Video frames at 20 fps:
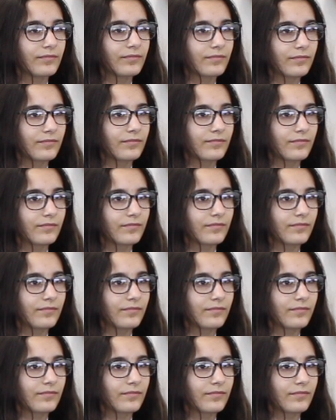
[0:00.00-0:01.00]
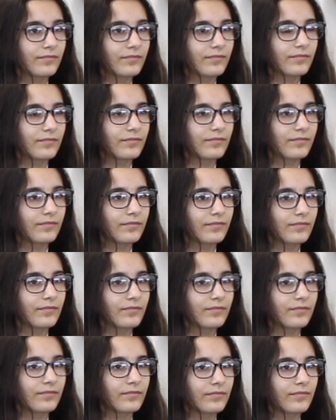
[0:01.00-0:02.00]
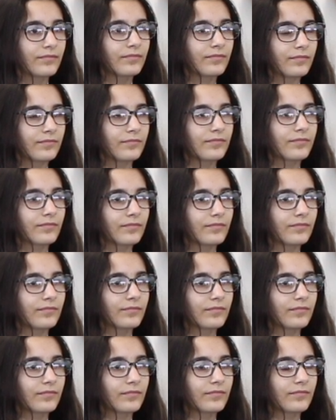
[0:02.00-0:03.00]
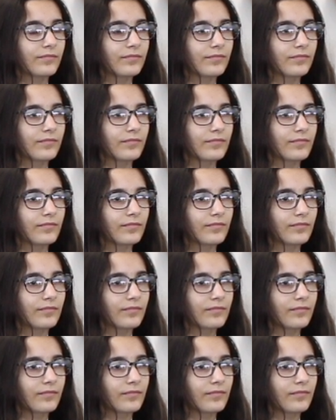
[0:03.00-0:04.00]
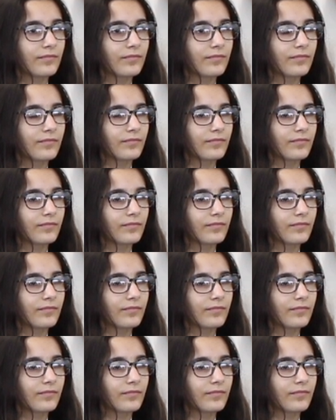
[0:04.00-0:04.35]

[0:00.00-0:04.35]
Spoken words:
(not speaking)